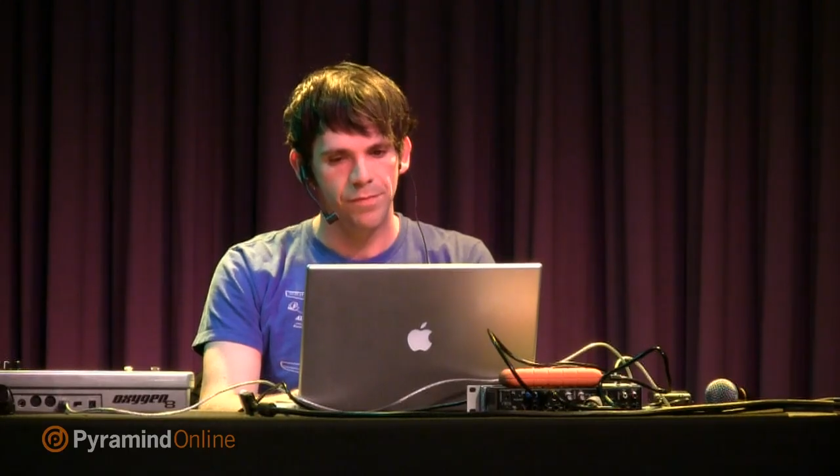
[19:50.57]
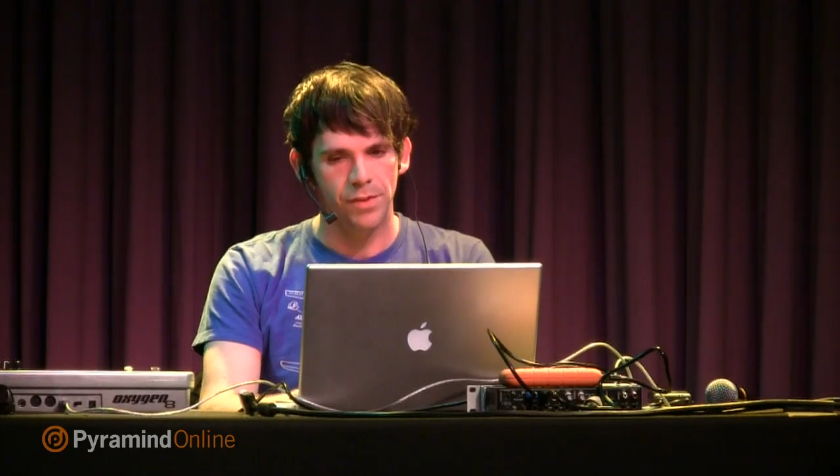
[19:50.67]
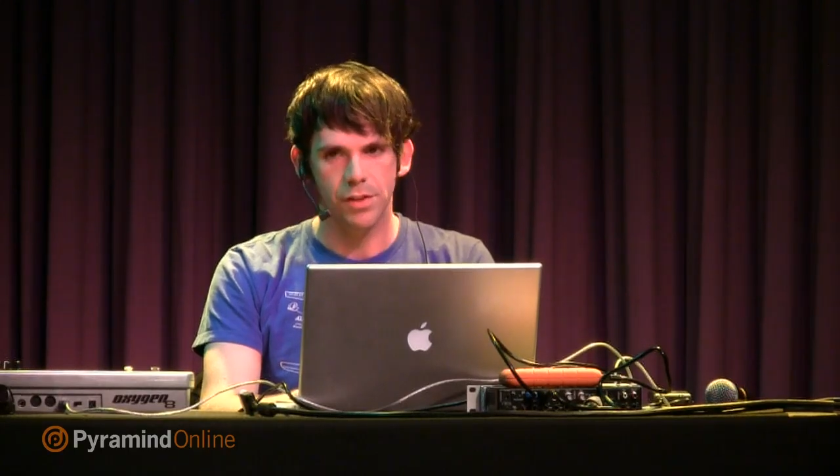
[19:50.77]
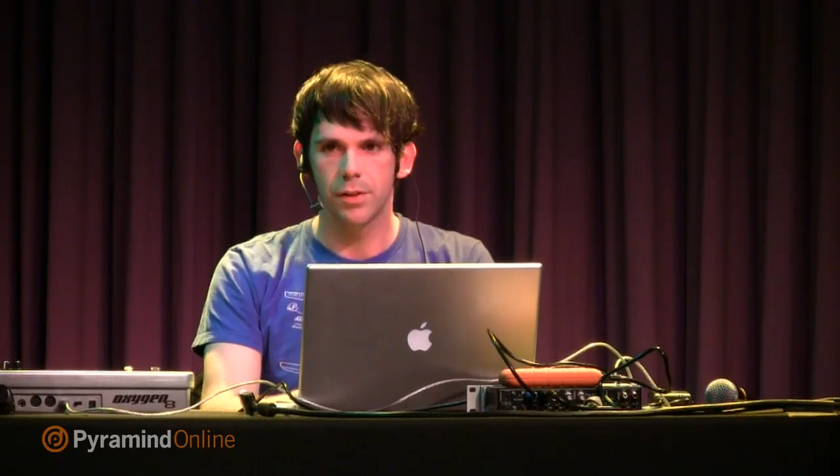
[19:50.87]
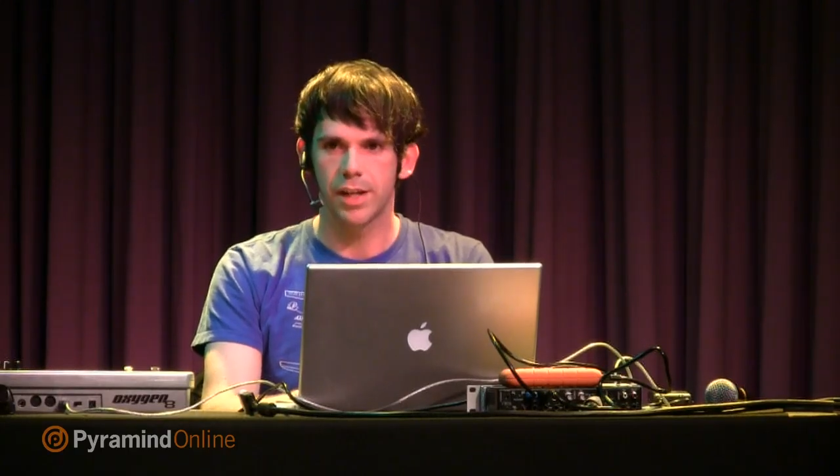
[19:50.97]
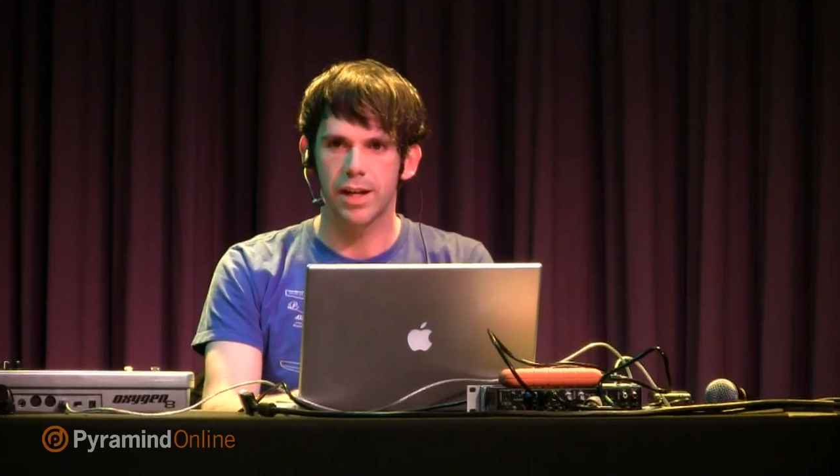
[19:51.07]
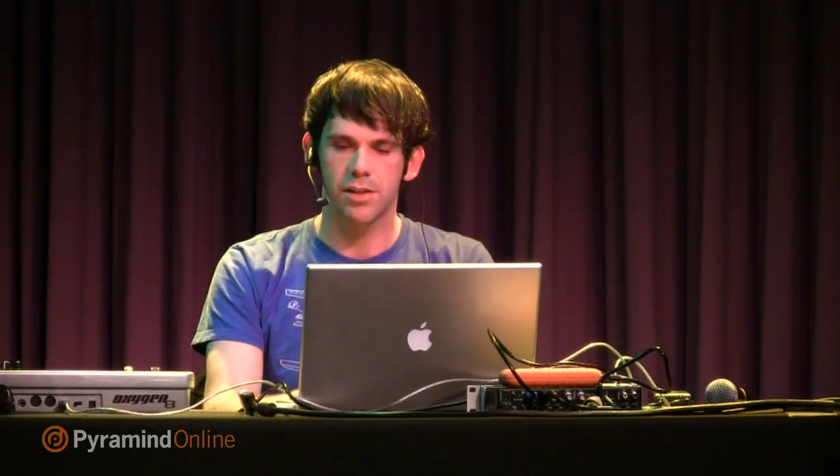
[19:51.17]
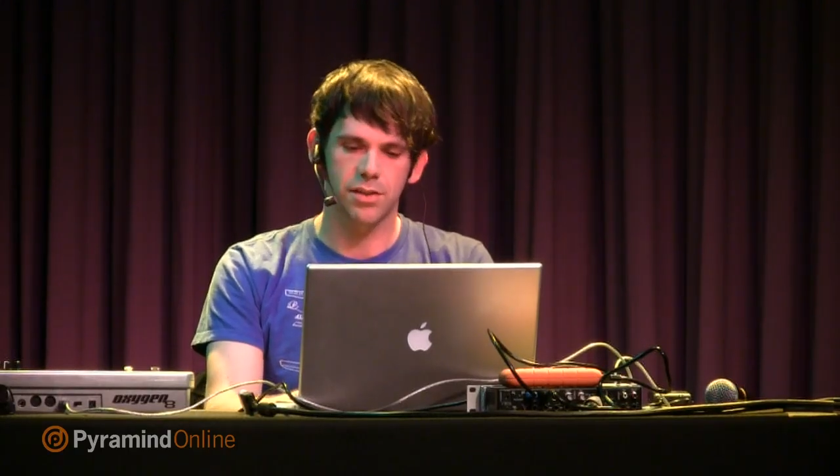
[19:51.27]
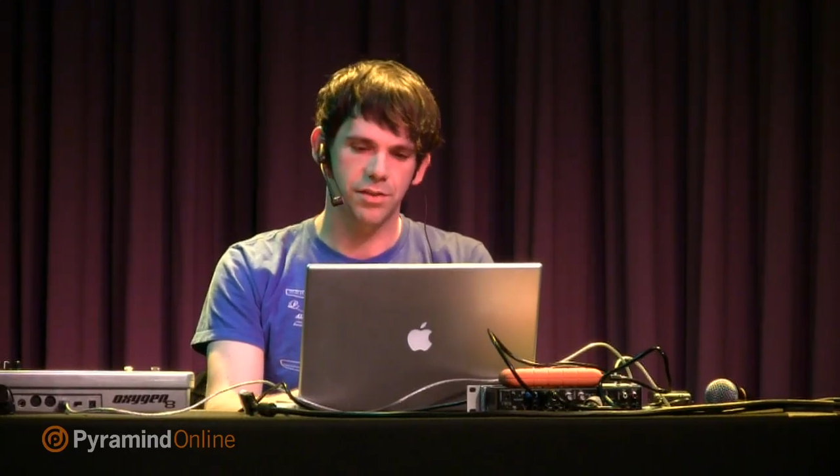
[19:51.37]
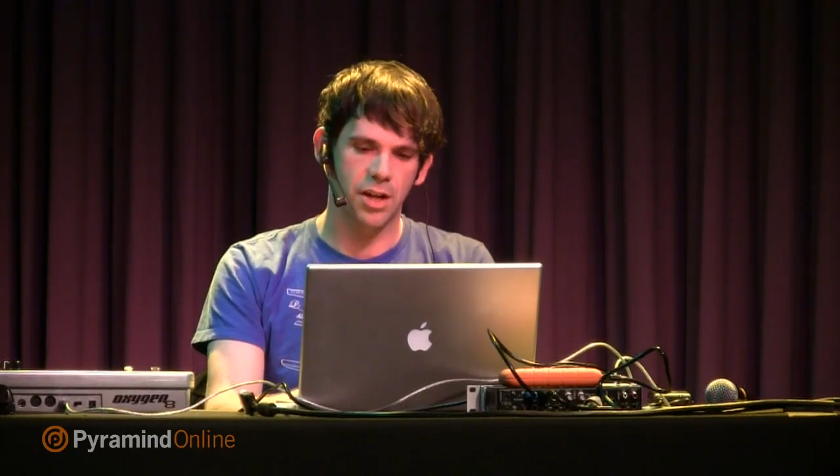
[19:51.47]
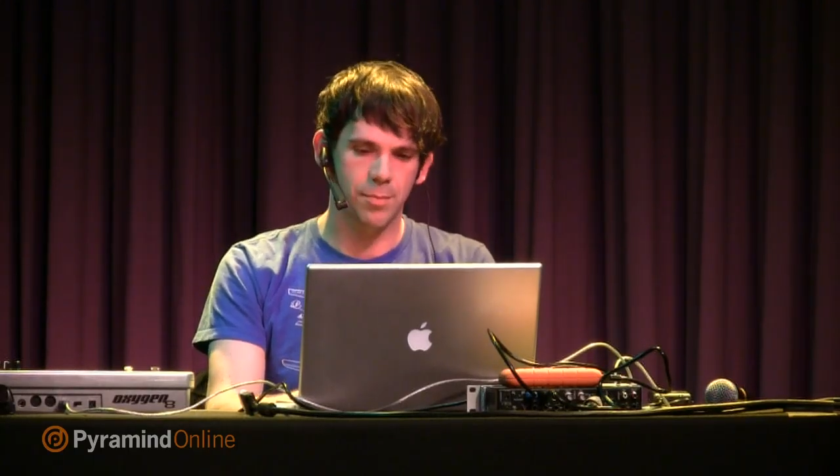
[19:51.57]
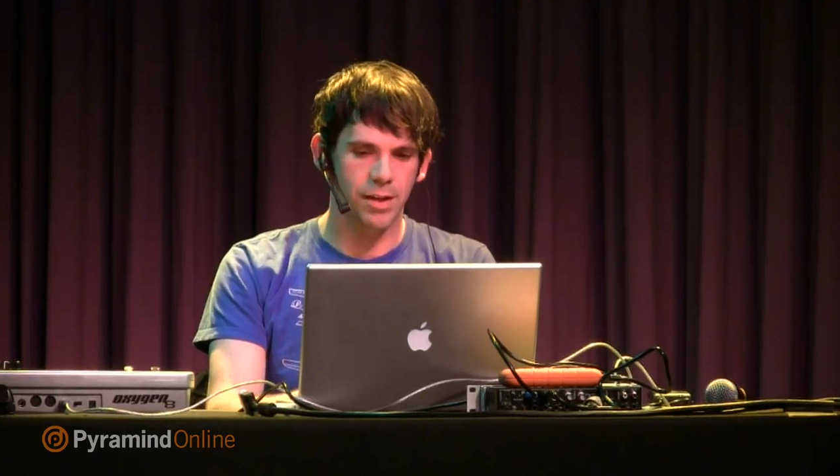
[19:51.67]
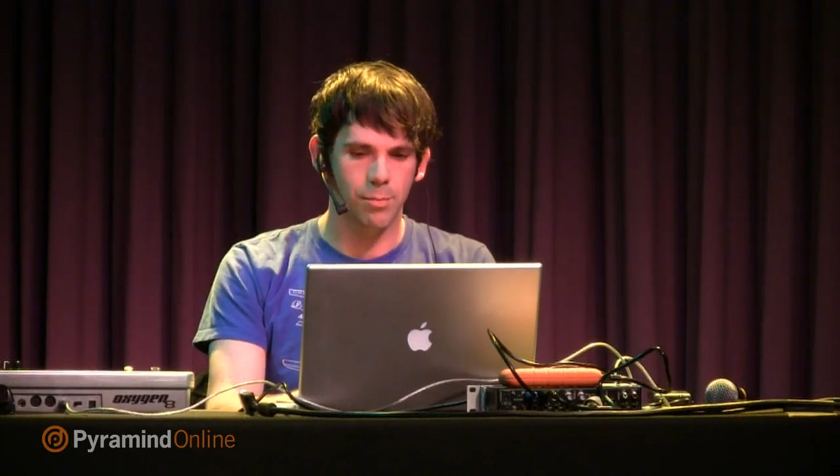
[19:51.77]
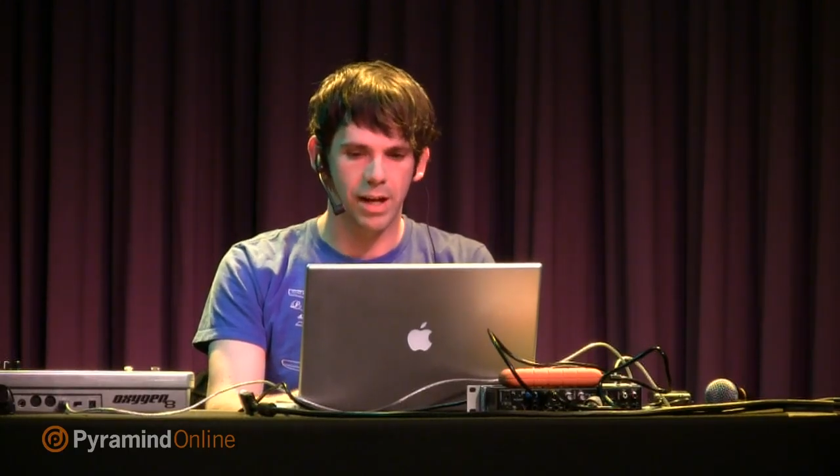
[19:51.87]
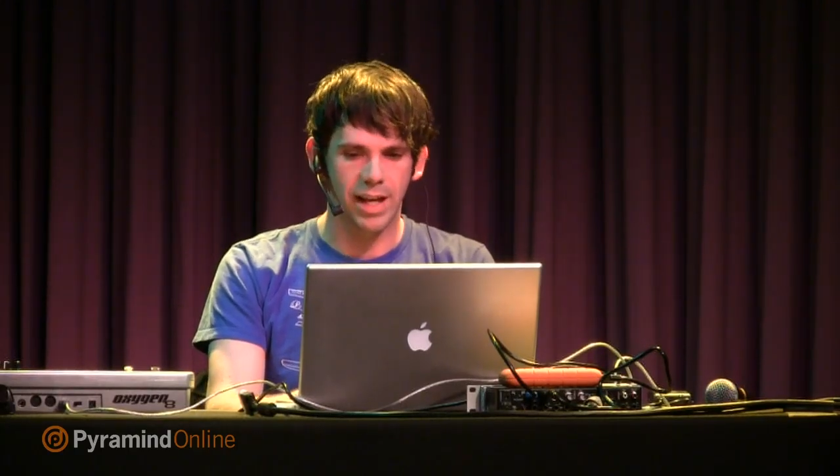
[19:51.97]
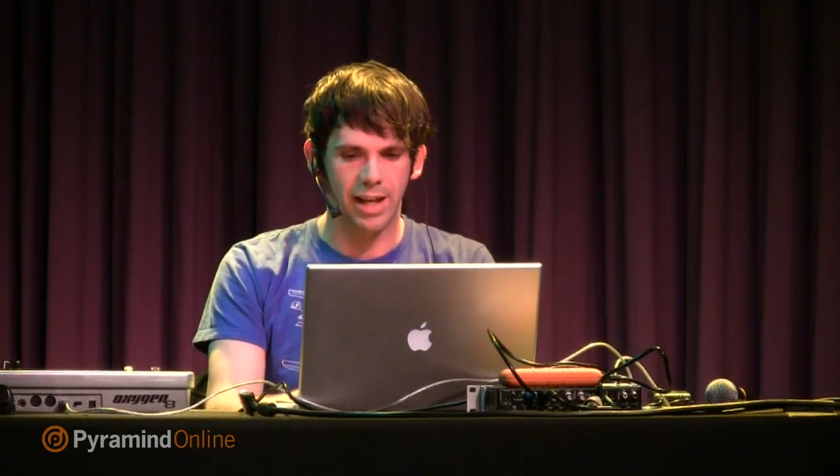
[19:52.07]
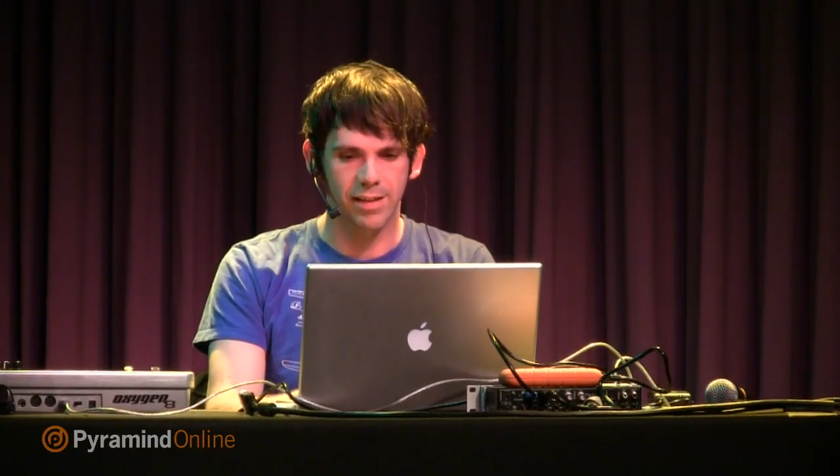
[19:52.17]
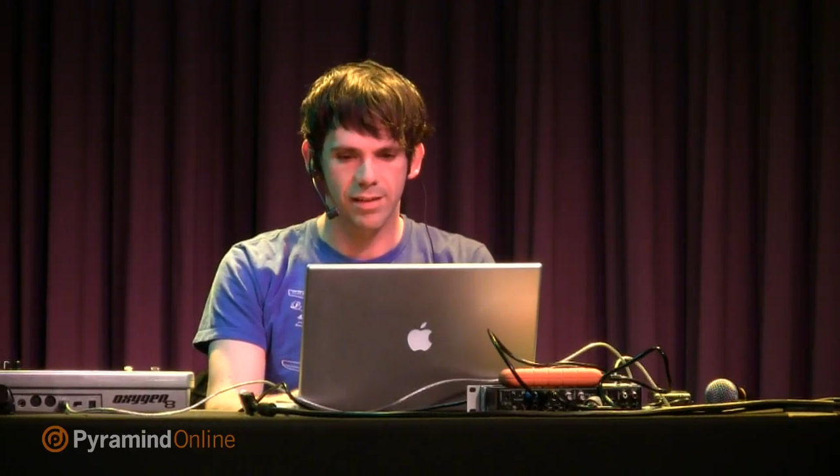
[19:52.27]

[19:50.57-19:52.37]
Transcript: So yeah, I just chopped it up by hand